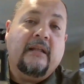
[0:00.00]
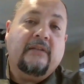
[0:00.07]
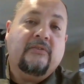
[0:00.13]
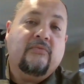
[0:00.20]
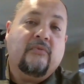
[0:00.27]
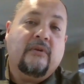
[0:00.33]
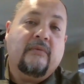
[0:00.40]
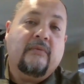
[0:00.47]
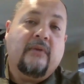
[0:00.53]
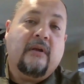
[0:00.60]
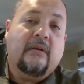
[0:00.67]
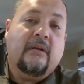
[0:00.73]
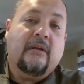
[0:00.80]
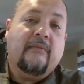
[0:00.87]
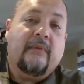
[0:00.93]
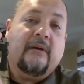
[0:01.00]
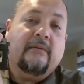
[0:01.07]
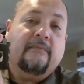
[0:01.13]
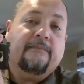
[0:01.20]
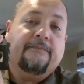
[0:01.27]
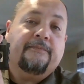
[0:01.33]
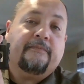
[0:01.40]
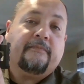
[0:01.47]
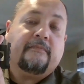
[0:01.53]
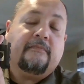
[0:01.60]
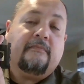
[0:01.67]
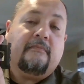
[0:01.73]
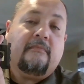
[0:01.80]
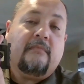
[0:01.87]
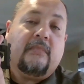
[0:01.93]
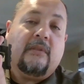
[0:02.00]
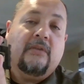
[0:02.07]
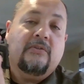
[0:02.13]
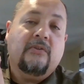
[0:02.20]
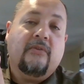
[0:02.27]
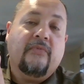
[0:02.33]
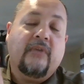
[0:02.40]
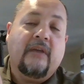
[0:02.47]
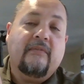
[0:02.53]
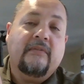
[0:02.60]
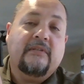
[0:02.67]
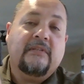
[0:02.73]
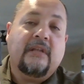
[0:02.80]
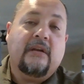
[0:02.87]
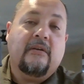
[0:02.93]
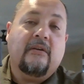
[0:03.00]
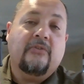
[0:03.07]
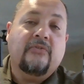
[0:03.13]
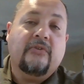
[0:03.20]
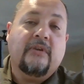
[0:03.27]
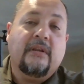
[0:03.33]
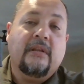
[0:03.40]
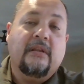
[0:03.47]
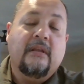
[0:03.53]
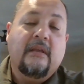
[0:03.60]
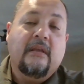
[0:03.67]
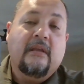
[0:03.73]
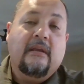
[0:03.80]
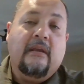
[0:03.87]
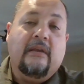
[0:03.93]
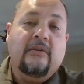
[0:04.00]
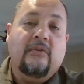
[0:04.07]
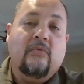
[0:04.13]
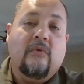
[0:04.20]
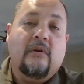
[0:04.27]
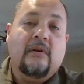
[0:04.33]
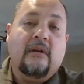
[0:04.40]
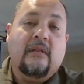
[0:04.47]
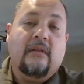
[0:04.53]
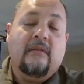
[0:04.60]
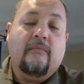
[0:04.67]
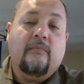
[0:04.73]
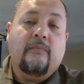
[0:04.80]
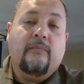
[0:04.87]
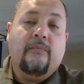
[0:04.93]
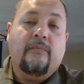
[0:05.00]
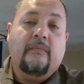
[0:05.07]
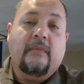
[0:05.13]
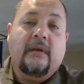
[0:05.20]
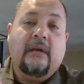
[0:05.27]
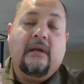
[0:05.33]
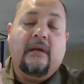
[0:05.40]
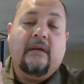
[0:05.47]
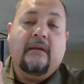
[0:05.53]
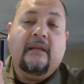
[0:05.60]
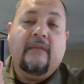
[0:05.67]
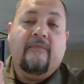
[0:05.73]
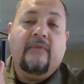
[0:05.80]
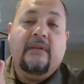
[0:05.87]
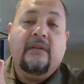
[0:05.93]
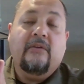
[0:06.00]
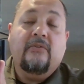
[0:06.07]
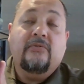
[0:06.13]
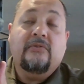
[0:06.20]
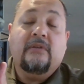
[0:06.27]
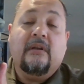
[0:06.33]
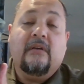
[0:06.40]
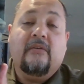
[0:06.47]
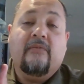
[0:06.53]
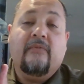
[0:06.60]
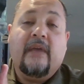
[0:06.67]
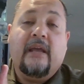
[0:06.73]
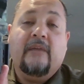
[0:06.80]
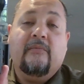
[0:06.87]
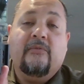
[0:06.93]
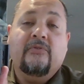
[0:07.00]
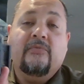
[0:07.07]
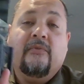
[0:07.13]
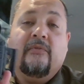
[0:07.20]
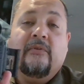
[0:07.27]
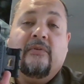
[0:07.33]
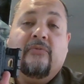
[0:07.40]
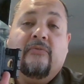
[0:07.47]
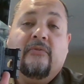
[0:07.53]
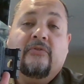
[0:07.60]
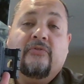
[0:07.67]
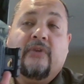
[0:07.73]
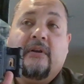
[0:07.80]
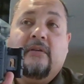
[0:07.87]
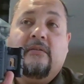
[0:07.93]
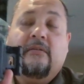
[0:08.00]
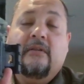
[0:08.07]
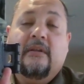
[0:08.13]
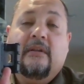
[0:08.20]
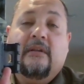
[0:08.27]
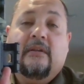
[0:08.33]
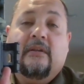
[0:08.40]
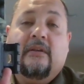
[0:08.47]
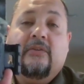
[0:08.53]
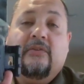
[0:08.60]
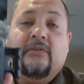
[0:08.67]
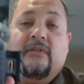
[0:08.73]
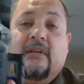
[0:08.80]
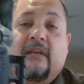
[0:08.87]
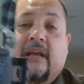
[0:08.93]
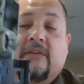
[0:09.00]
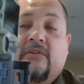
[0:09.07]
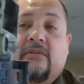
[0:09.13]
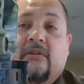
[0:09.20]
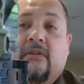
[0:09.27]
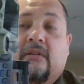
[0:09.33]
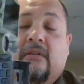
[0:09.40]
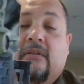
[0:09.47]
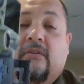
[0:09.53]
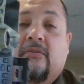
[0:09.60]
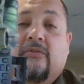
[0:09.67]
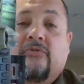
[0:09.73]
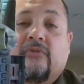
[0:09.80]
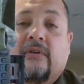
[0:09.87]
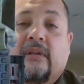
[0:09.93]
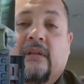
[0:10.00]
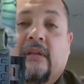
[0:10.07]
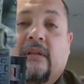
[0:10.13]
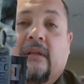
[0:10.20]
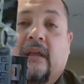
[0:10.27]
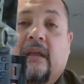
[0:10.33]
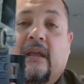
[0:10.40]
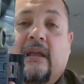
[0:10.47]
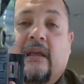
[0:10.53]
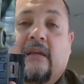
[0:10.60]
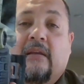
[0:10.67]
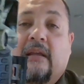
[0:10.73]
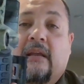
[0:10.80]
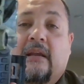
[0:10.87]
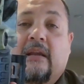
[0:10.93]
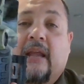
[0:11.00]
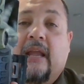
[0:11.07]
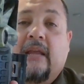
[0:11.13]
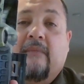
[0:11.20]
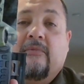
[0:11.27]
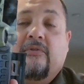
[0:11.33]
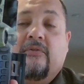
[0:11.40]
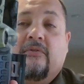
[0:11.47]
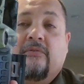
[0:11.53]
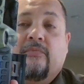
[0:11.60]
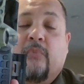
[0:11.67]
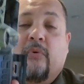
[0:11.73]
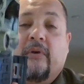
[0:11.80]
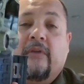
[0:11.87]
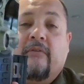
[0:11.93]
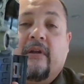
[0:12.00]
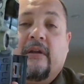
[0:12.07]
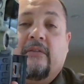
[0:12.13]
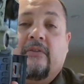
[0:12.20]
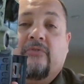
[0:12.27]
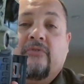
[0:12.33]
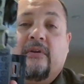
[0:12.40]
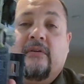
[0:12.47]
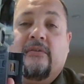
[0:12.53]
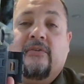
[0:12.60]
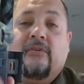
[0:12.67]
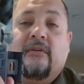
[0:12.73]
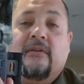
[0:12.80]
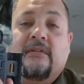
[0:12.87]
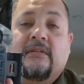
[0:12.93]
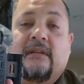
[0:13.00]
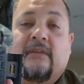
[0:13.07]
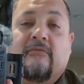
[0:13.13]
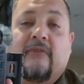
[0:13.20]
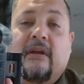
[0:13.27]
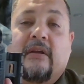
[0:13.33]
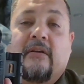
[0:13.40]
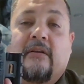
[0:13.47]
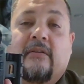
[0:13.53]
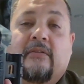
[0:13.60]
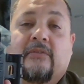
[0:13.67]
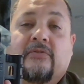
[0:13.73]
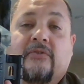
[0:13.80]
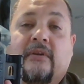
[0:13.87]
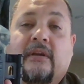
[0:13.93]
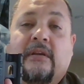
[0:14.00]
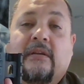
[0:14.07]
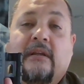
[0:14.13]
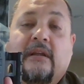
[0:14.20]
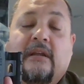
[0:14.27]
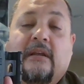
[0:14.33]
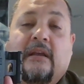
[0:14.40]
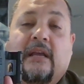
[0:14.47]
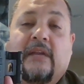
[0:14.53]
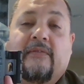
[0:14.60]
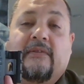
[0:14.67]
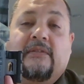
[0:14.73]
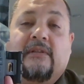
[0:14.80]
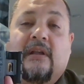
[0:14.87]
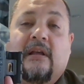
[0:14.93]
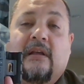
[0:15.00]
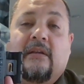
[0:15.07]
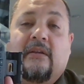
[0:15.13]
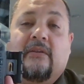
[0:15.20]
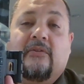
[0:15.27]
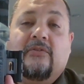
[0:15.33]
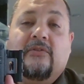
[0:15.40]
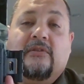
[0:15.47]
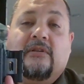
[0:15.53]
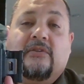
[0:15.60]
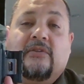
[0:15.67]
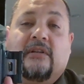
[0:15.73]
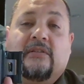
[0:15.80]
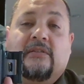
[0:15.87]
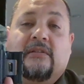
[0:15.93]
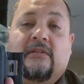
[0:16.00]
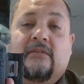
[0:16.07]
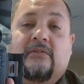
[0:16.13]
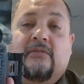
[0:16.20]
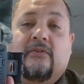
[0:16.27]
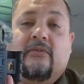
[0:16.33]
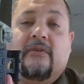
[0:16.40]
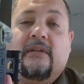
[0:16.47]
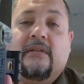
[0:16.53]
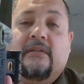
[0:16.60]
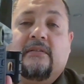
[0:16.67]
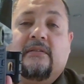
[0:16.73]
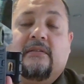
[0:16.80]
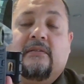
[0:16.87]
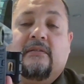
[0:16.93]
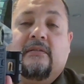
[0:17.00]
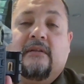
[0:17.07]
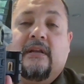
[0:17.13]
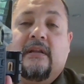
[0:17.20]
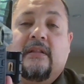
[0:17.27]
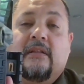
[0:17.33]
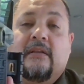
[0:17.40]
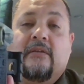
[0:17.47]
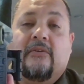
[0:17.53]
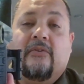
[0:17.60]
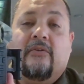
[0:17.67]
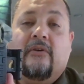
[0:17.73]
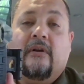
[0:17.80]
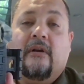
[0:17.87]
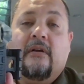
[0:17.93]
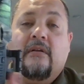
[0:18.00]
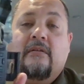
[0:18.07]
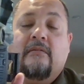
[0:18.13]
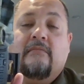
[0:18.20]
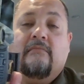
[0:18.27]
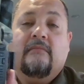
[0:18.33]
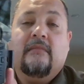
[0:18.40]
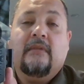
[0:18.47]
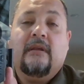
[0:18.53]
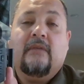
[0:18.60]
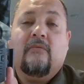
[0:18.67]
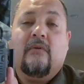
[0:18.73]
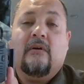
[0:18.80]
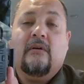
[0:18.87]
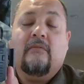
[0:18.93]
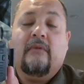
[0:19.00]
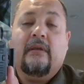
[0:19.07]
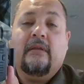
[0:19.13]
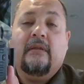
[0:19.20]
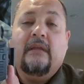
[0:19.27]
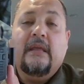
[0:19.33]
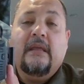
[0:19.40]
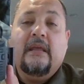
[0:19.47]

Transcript: That's what I'm talking about. So if you have it set on a tree and you wanted to get videos of animals moving through a trail, you just attach it to the tree and get it aimed so it's pointing right at the trail. You can see it right here on the screen. And if it's not, you just adjust it so it is, and then turn it on and walk away.